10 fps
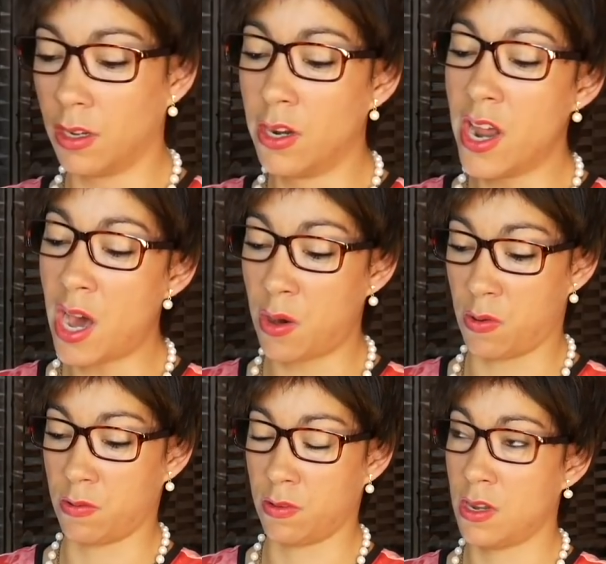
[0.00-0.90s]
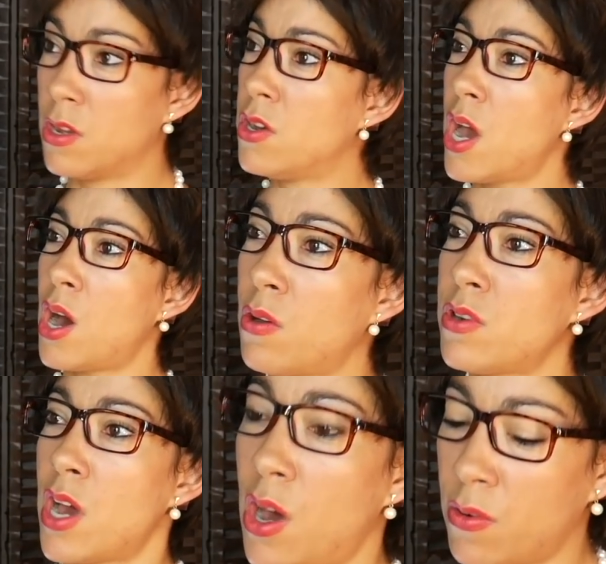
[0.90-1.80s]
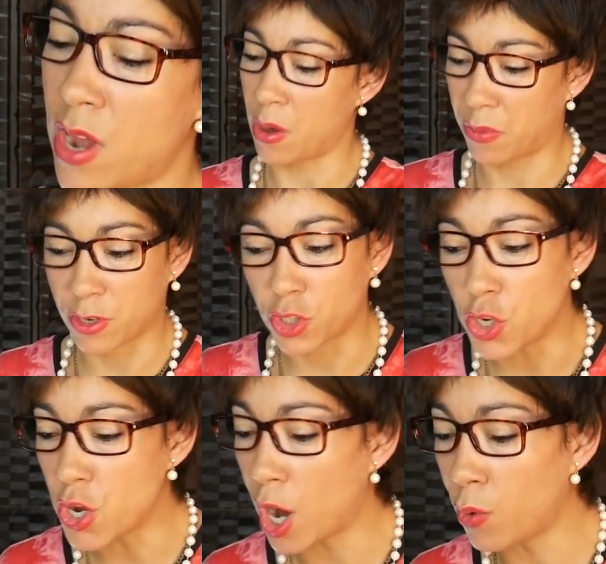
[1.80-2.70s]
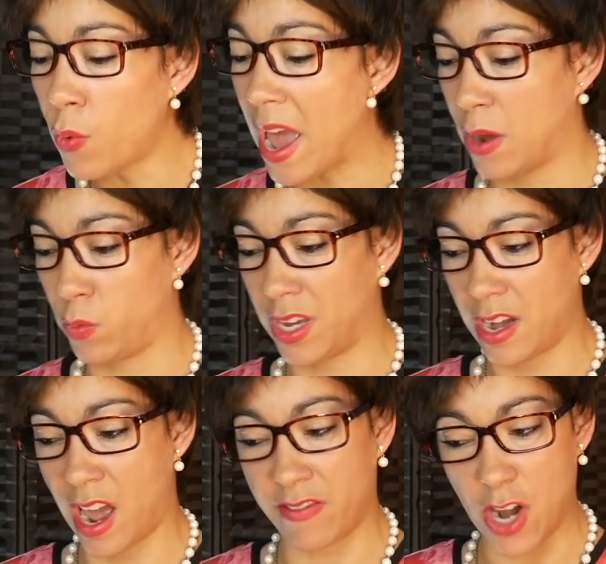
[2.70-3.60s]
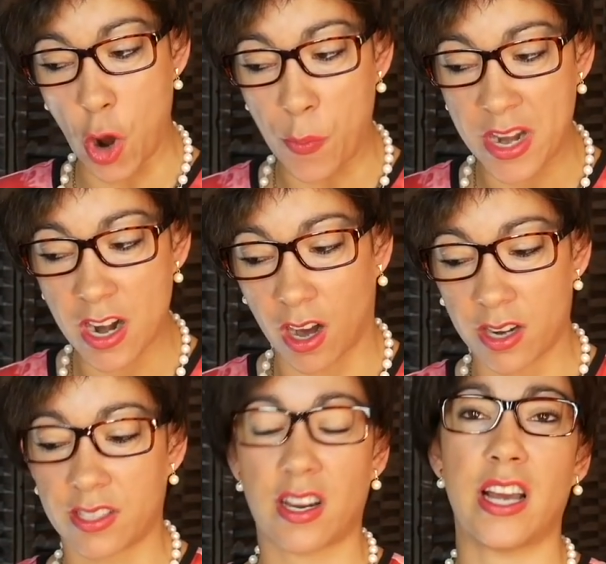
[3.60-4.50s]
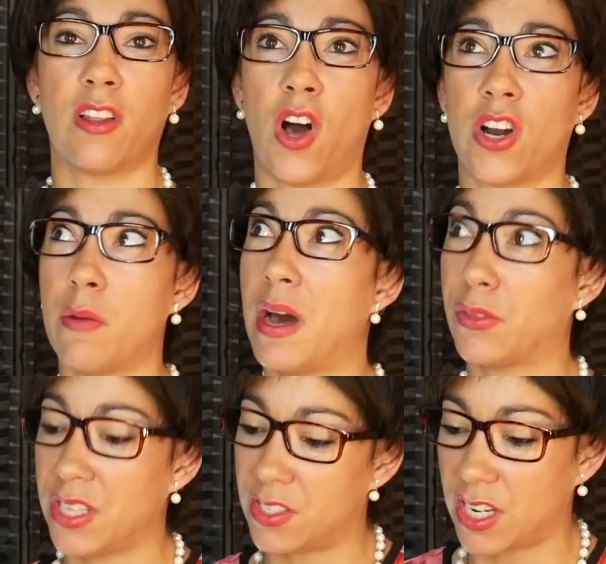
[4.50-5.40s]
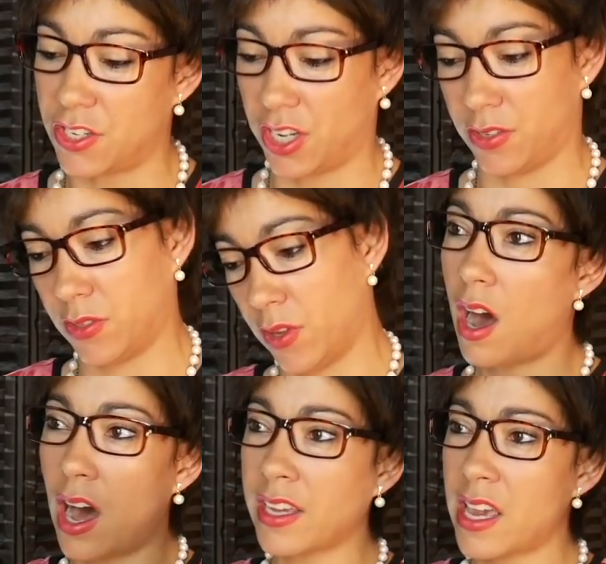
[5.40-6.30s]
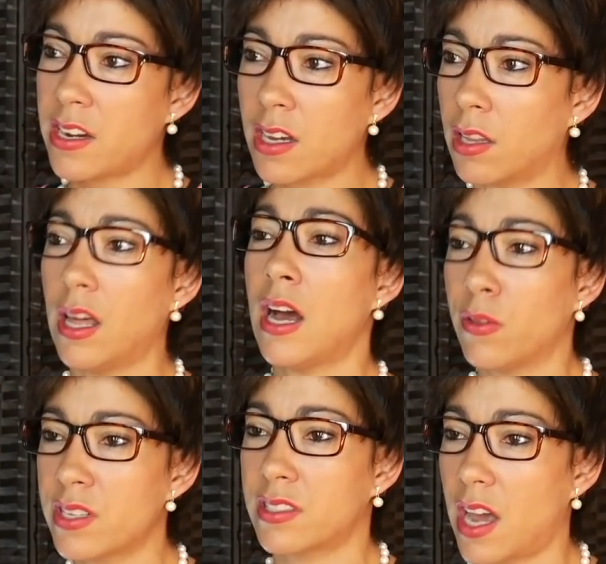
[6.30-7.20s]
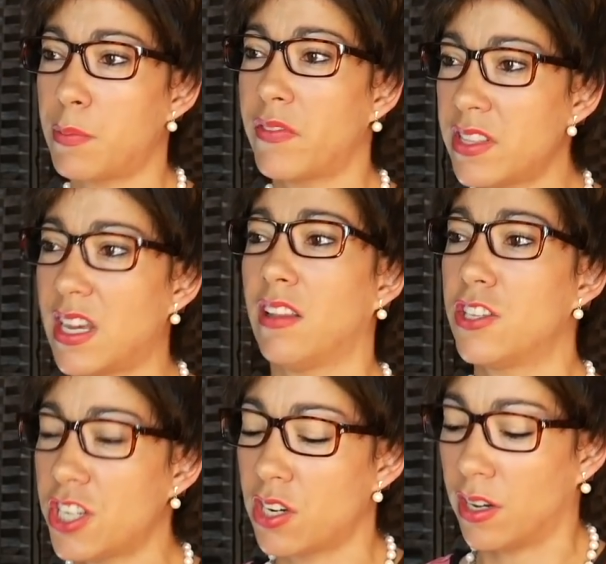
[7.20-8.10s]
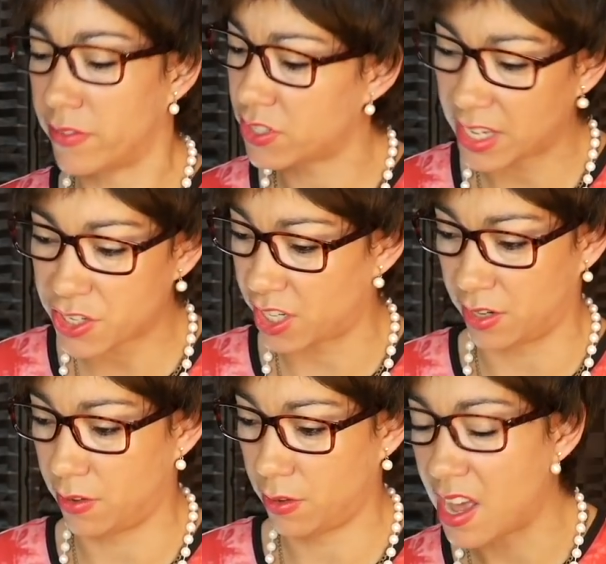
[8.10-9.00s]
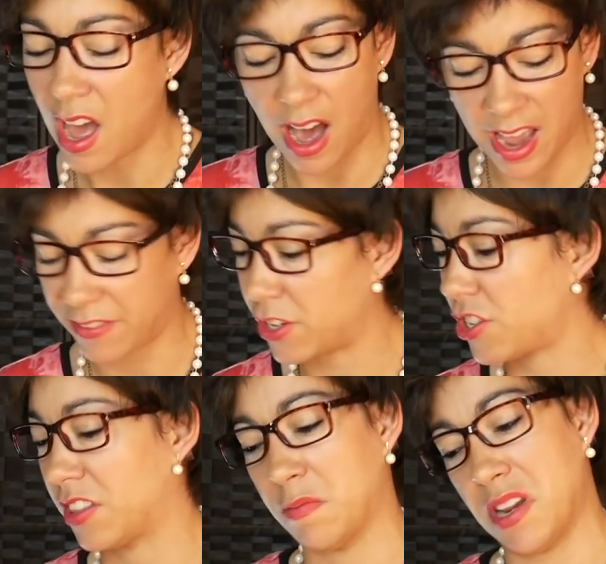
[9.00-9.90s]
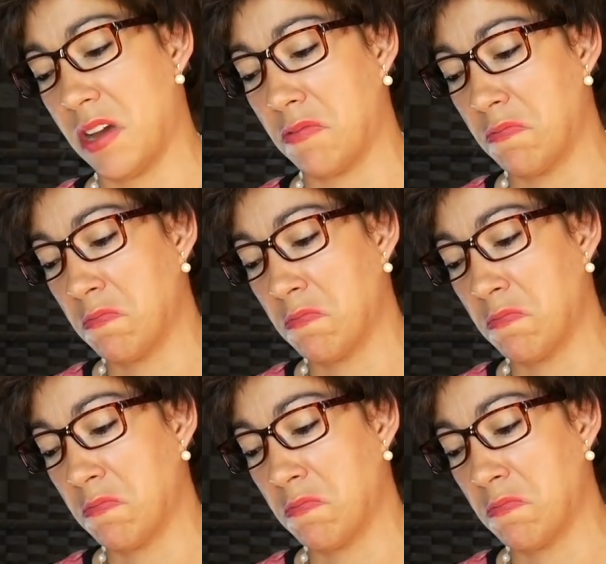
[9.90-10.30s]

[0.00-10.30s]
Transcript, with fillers: No! No, no, no. There's no way we can have an open and honest dialogue about these teachings. I cannot allow this type of intelligent conversation. I have to shut them down.